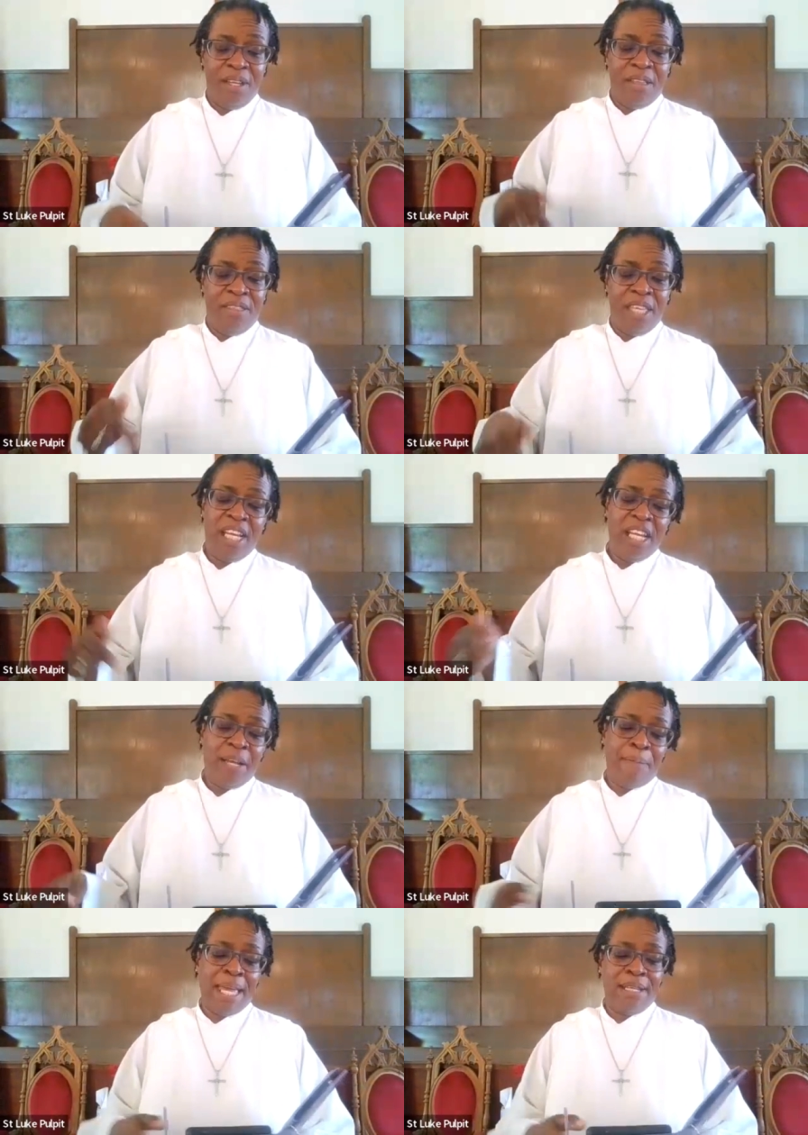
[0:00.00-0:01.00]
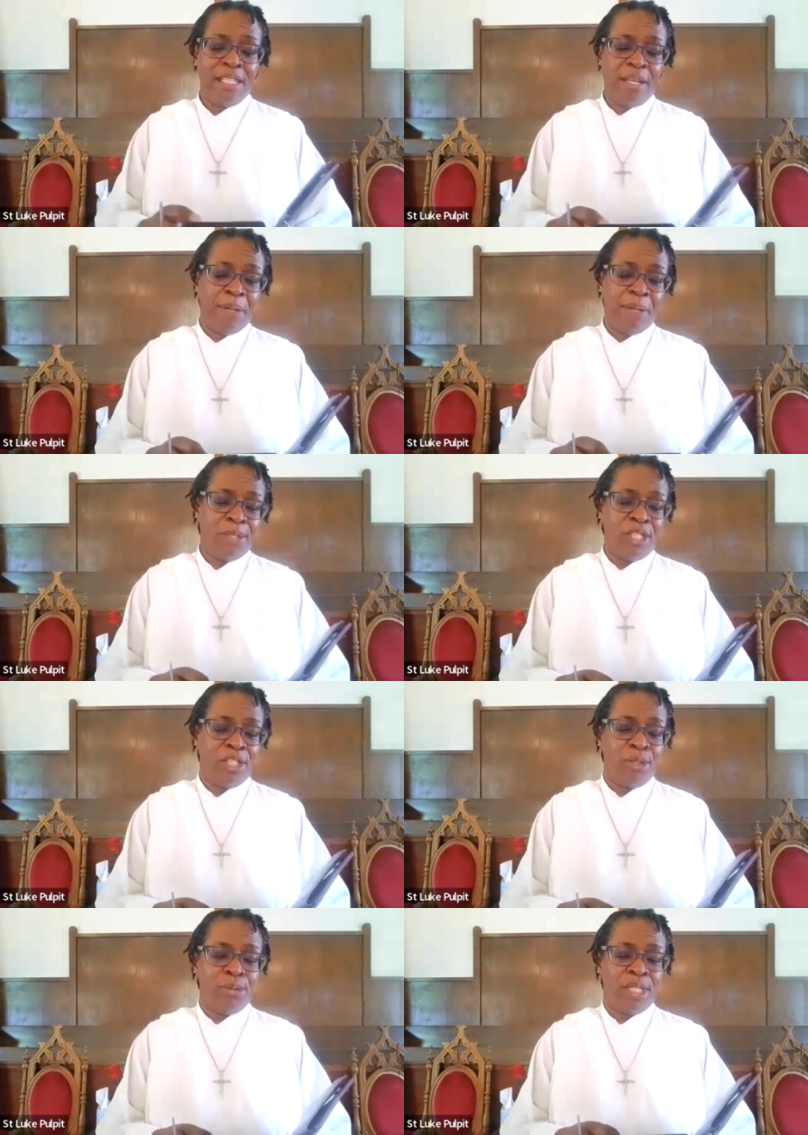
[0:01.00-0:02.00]
Then he commanded the
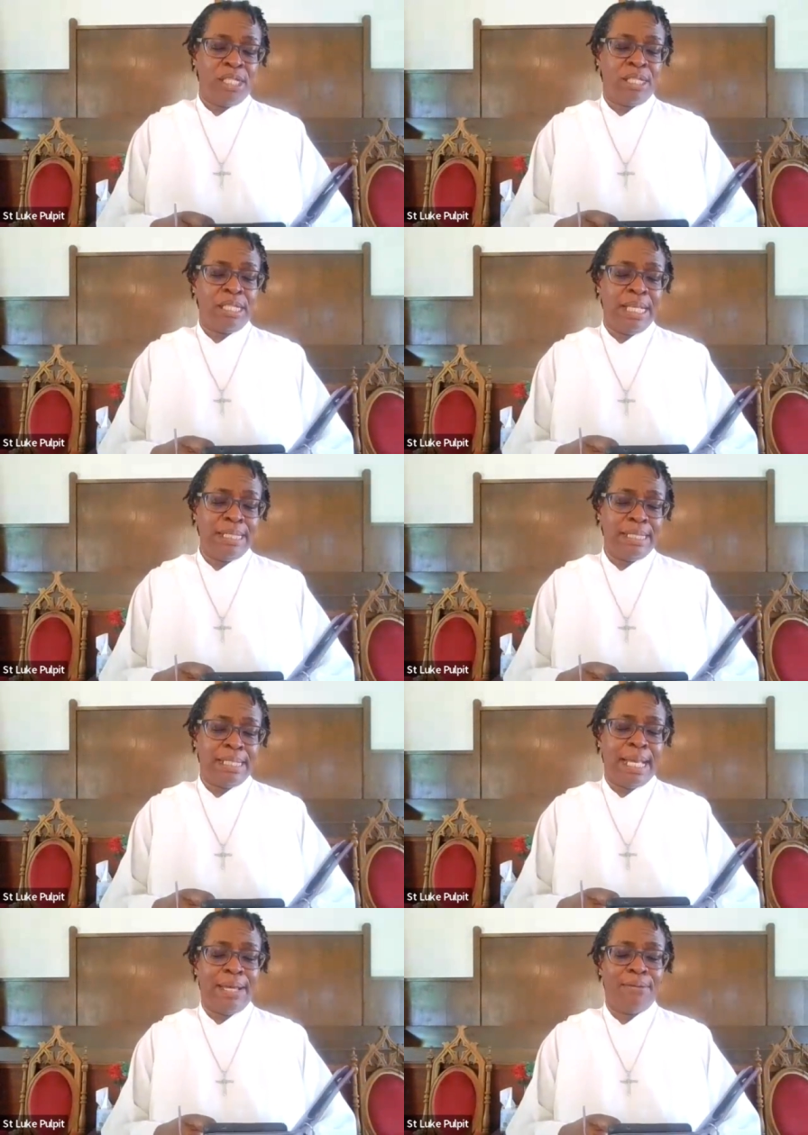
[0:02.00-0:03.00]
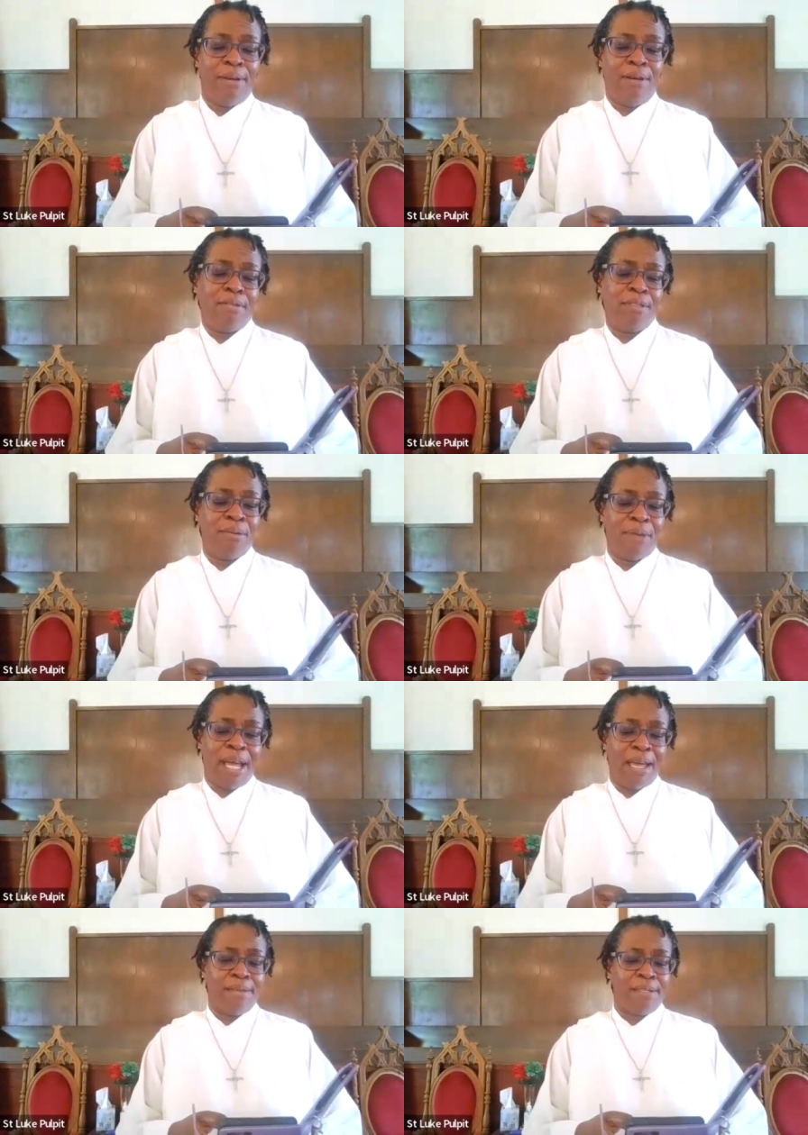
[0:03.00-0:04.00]
multitudes to sit down on the
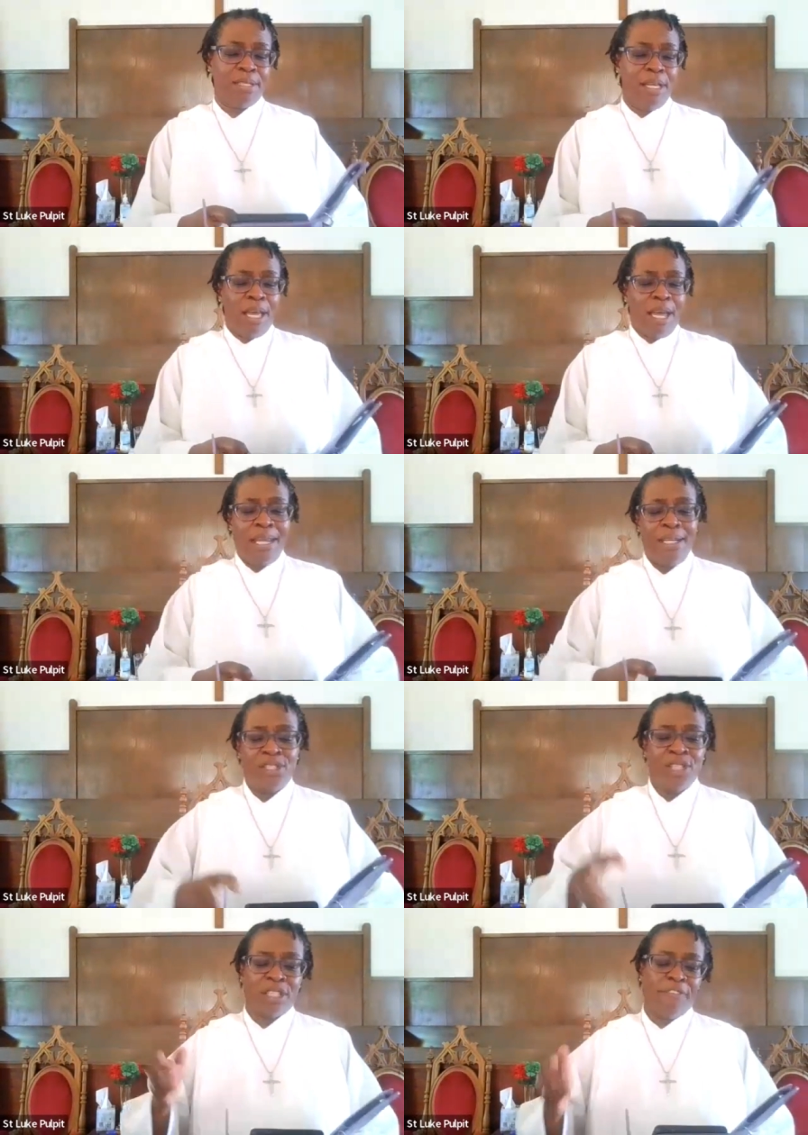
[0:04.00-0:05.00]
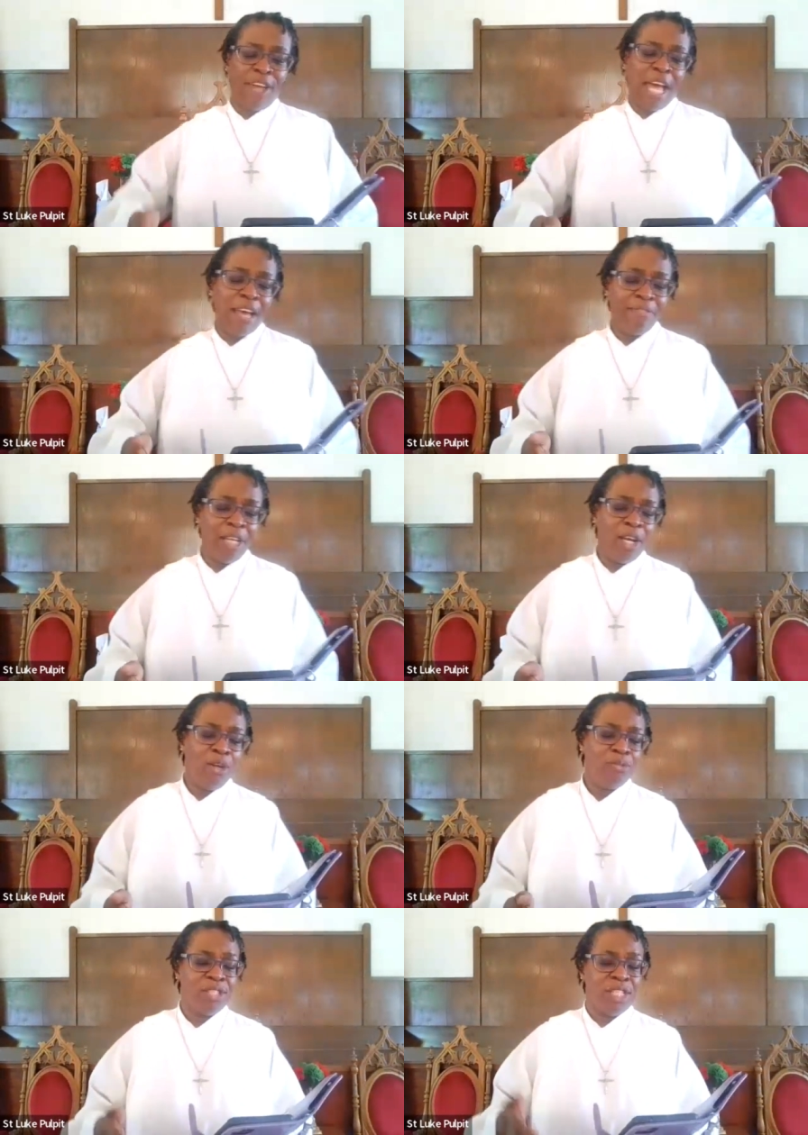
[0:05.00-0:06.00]
grass, and he took the five
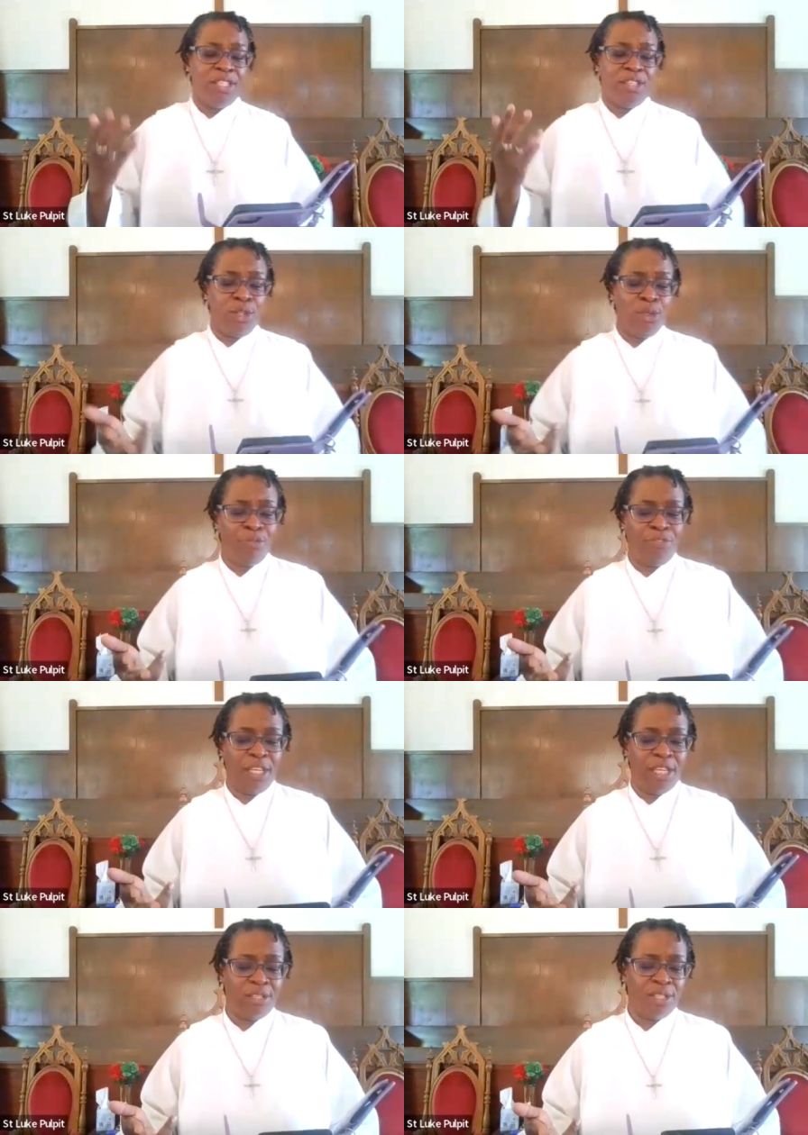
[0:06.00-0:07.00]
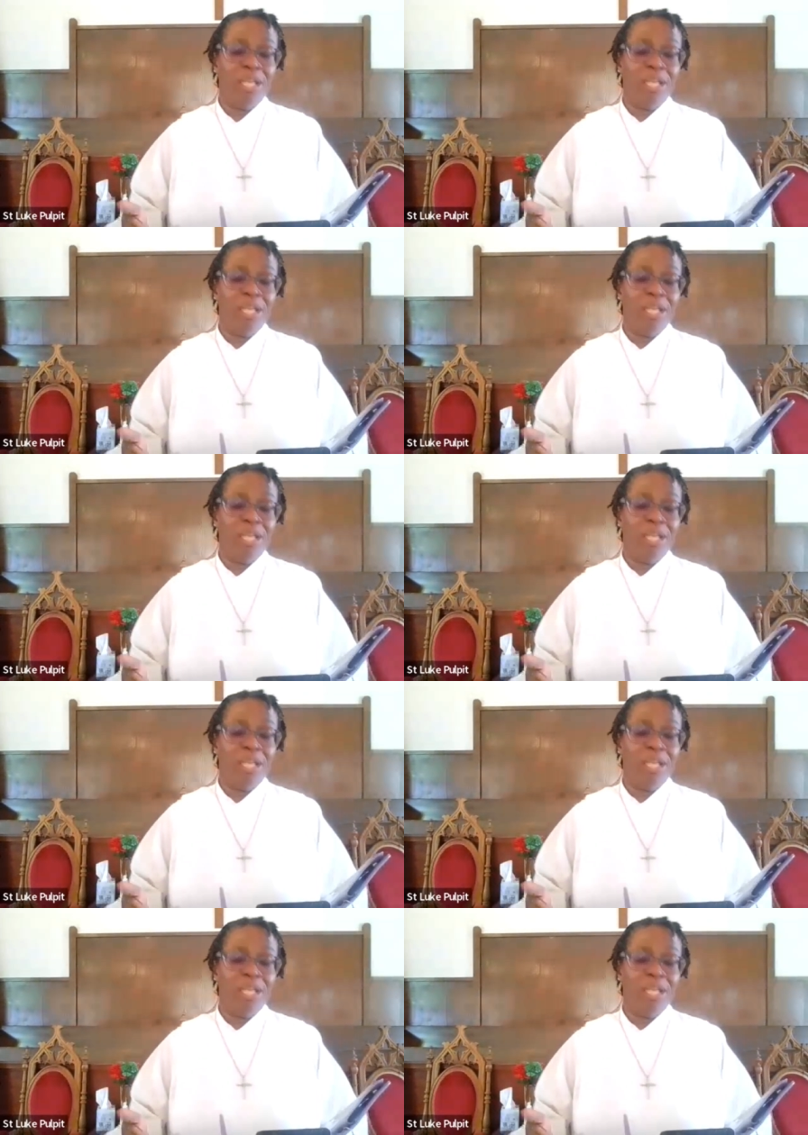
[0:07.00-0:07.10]
loaves and the two fish